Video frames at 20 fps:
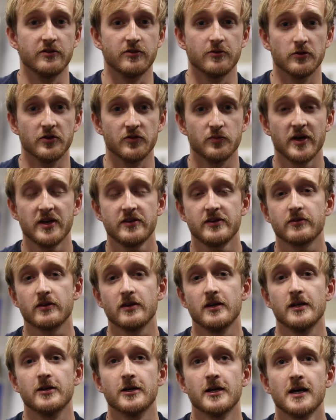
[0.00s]
So it was
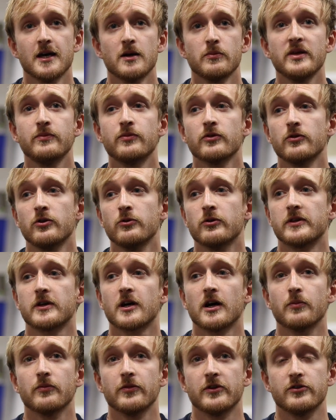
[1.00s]
basically people who had
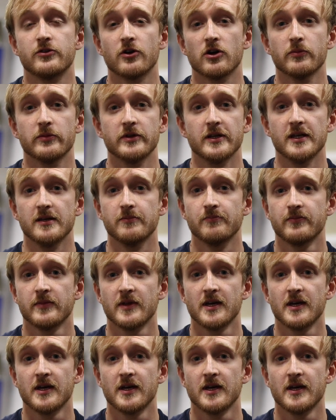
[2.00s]
come to Germany